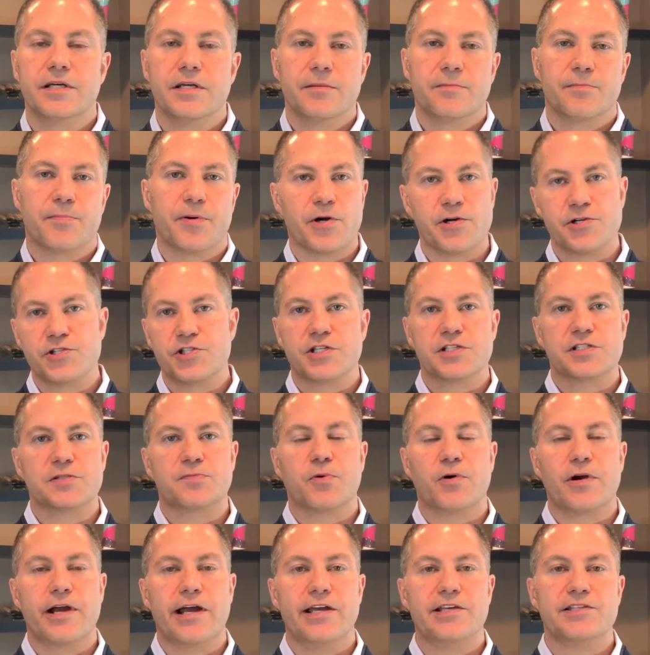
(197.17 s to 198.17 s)
purchase
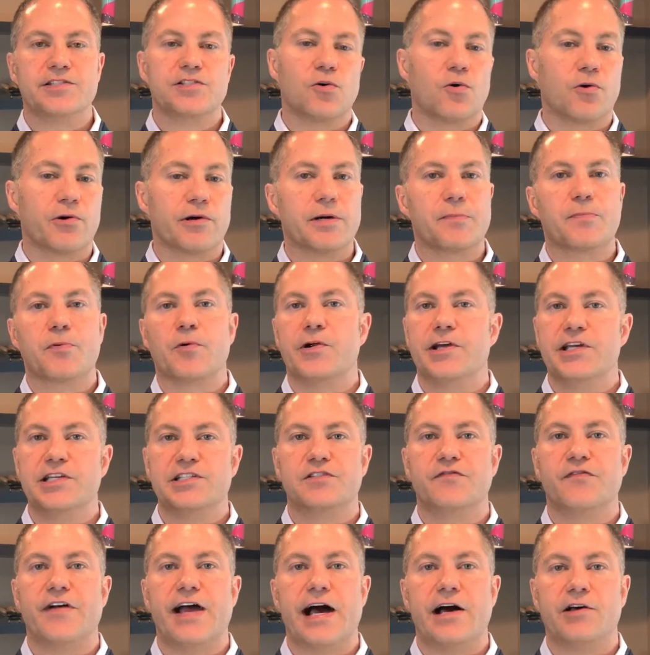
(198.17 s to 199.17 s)
price or
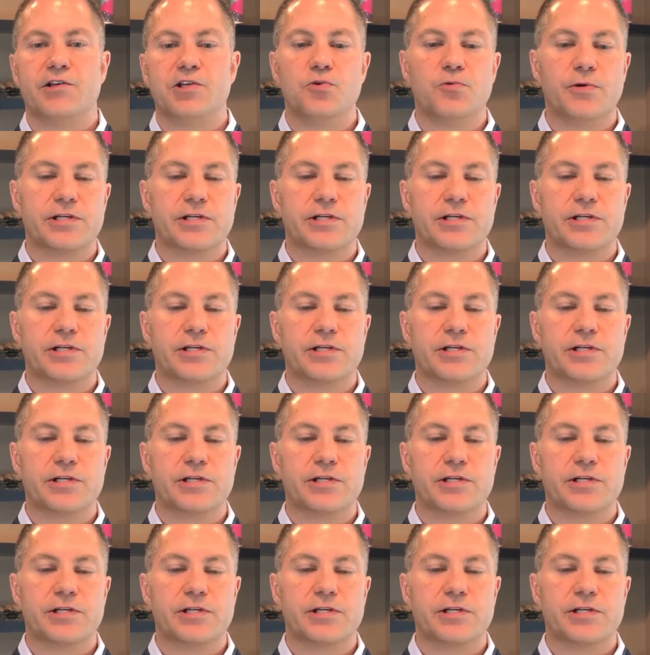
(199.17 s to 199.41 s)
appraised value,